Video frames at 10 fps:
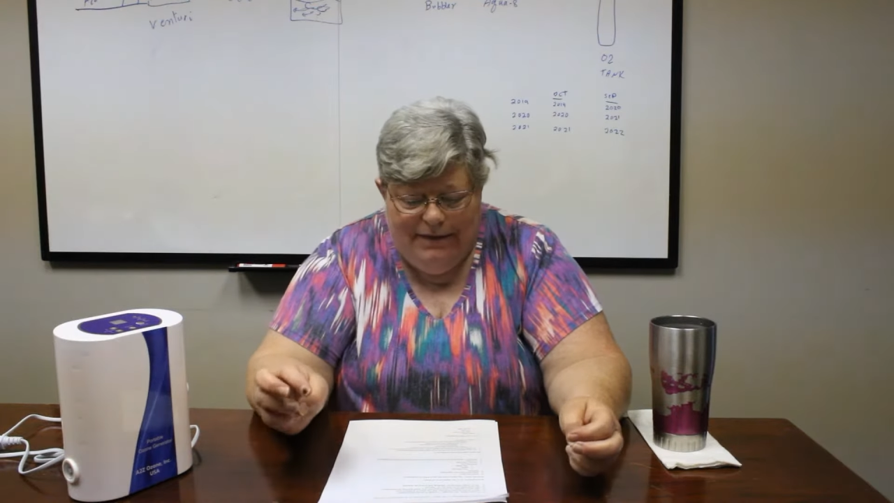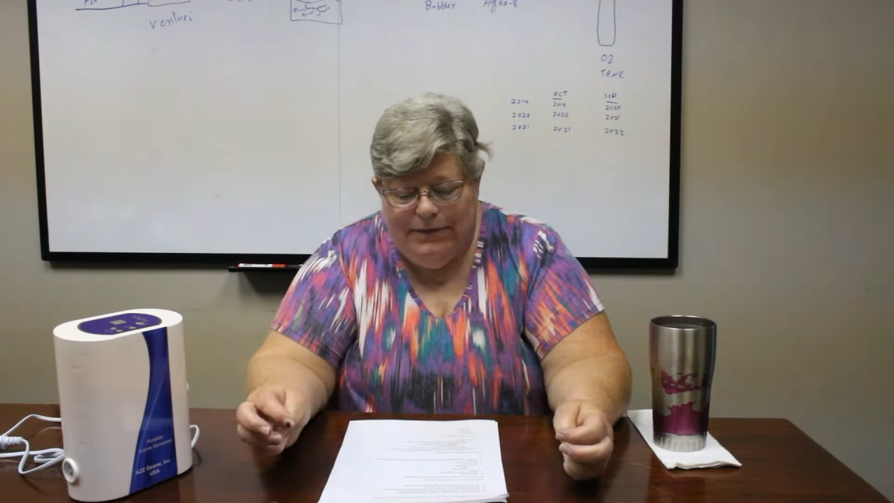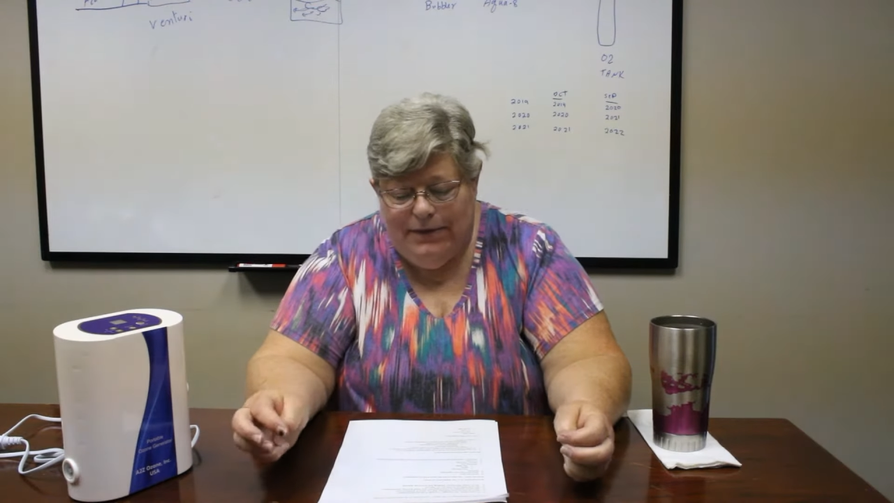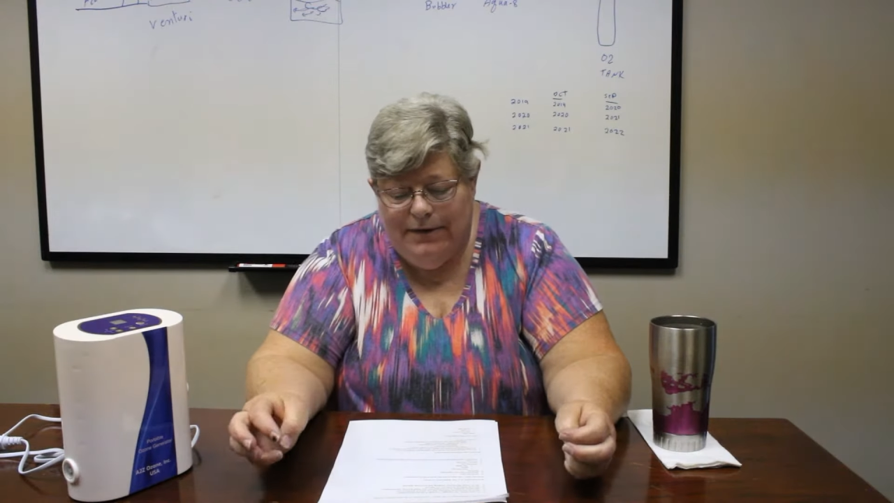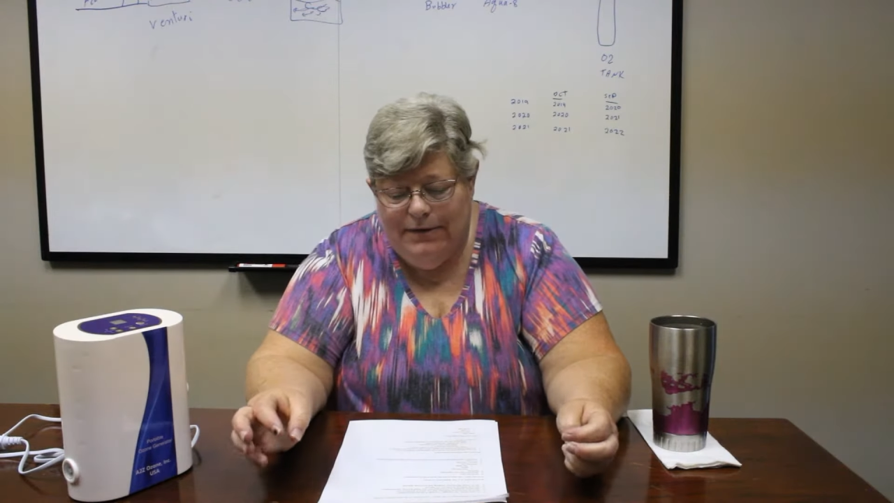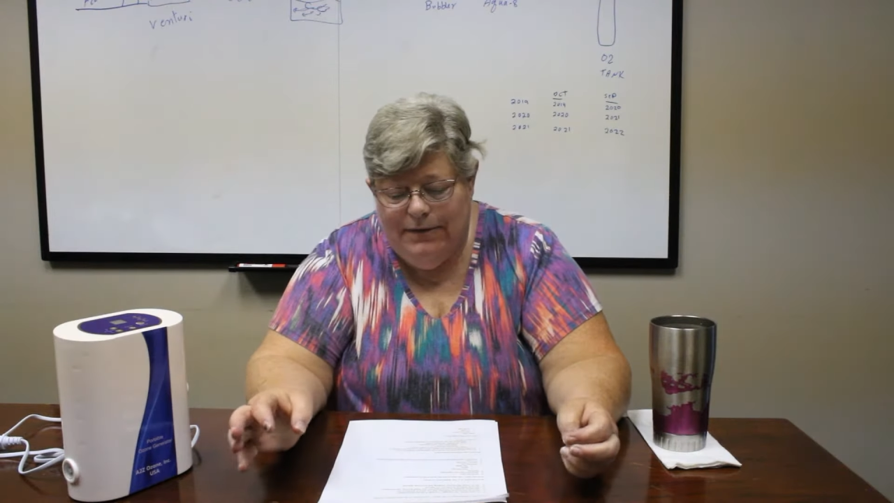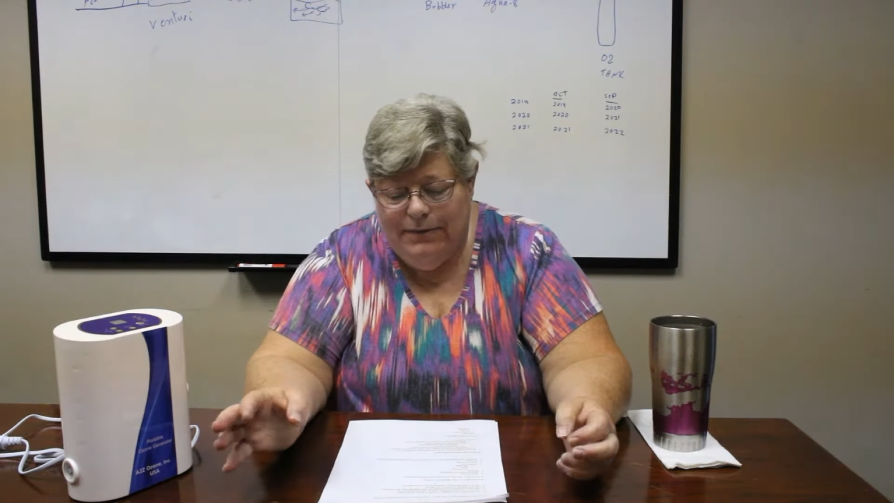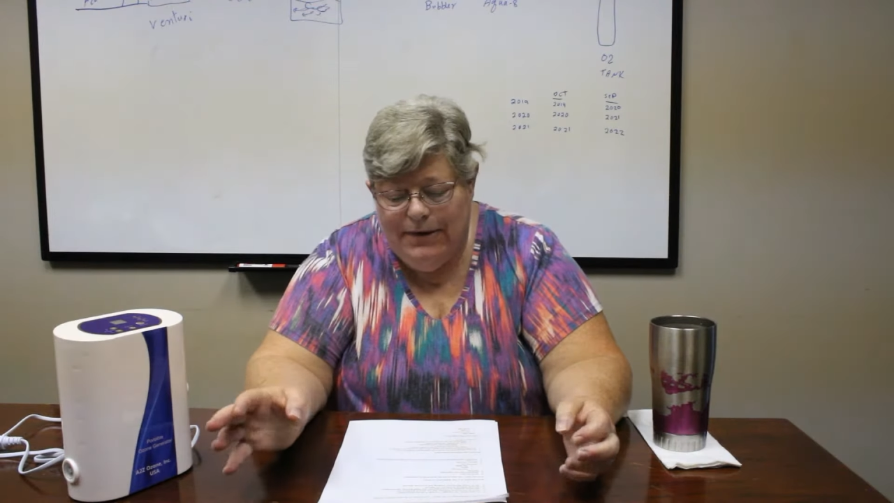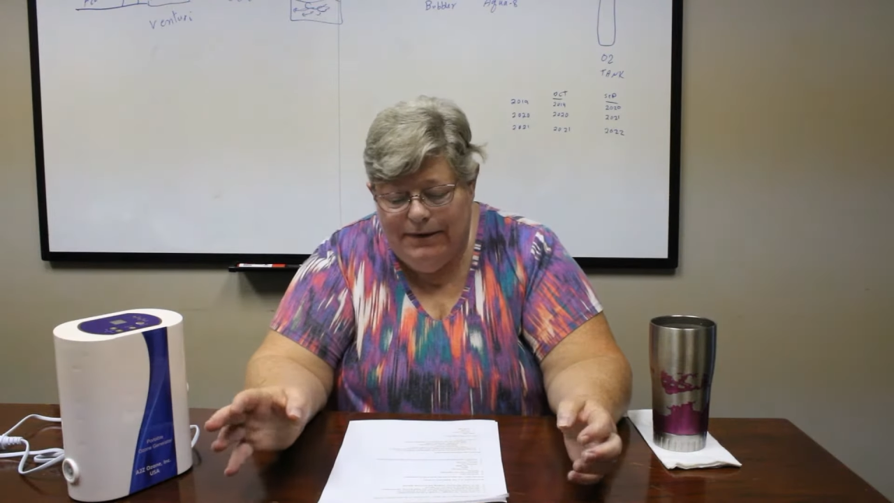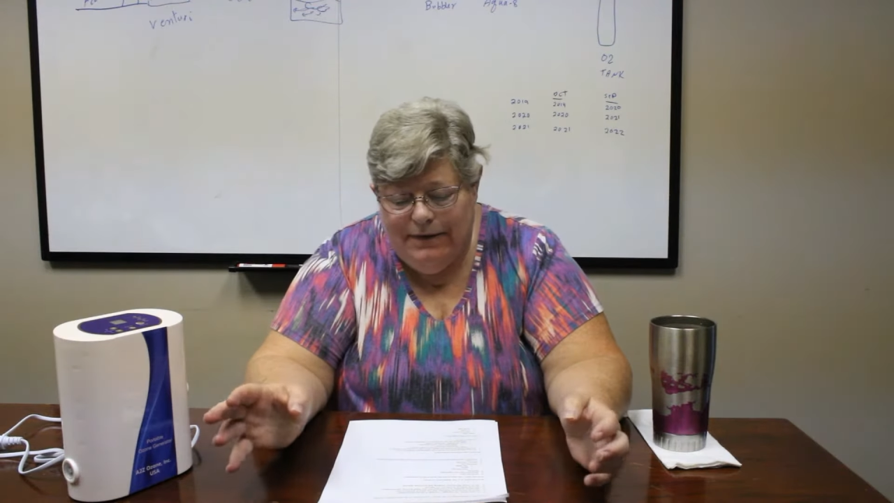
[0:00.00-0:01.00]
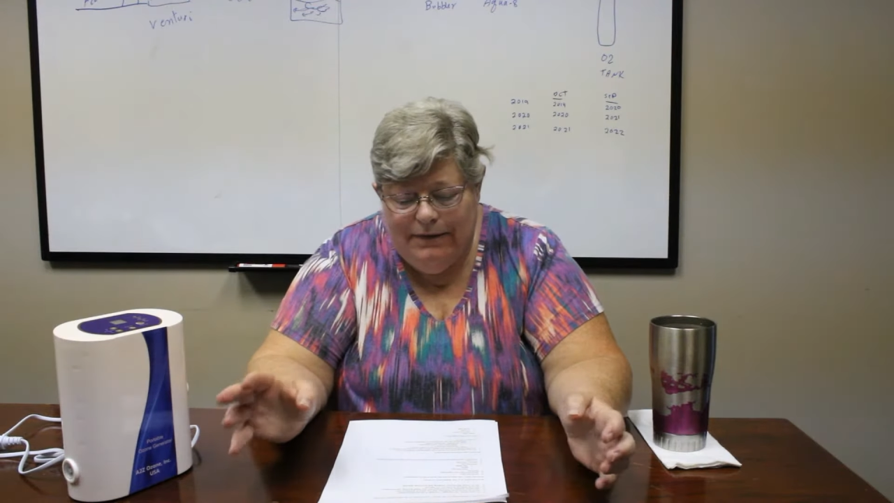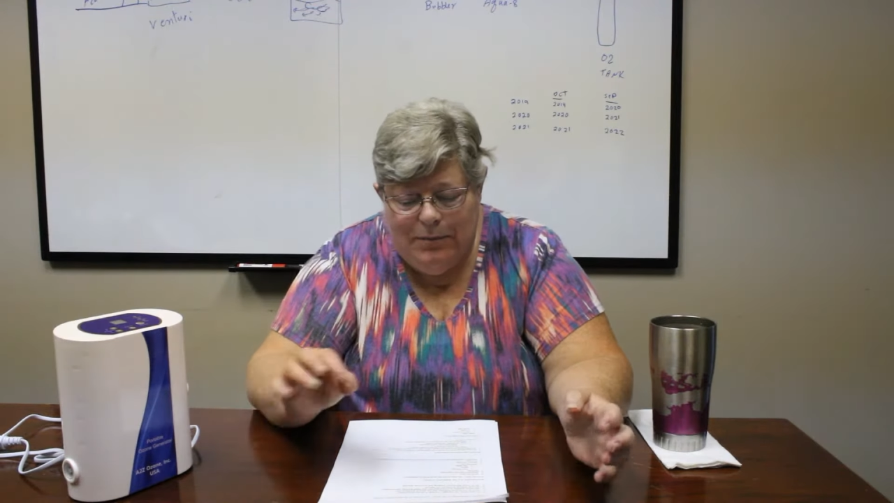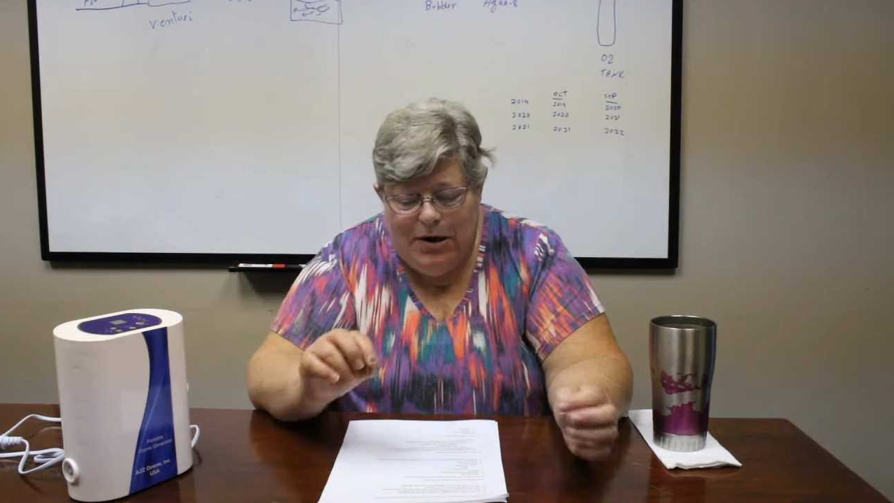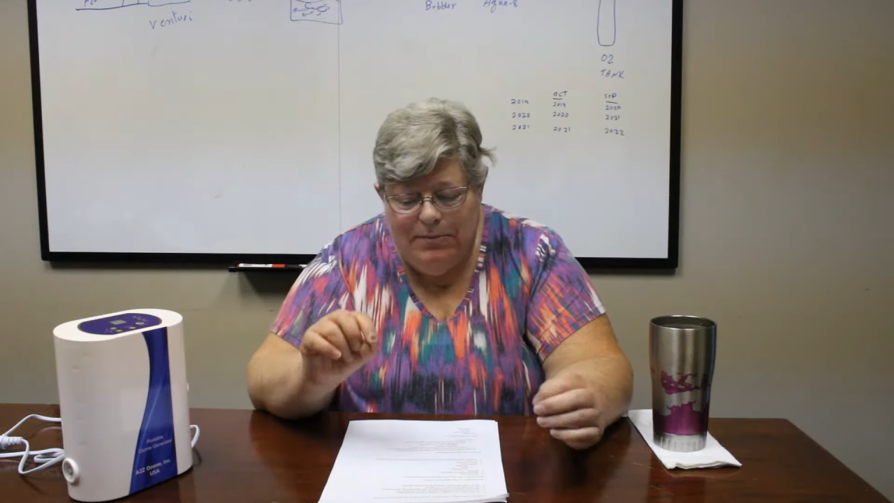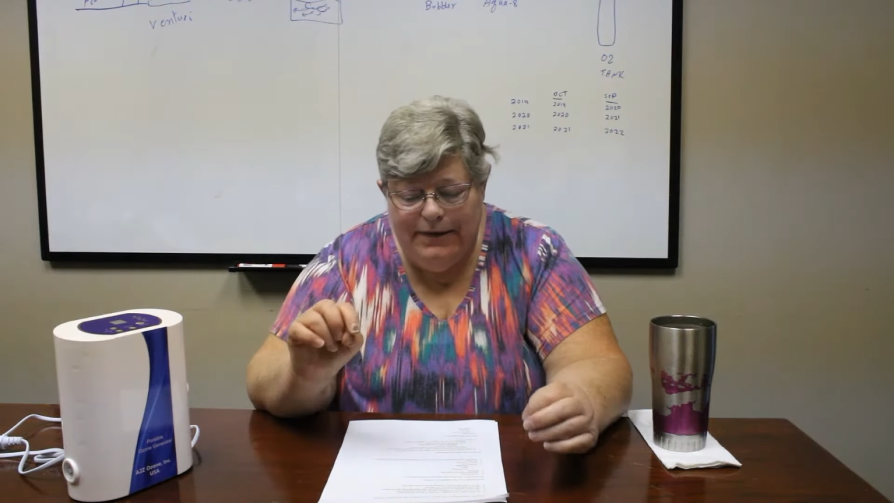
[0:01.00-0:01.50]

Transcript: with the Small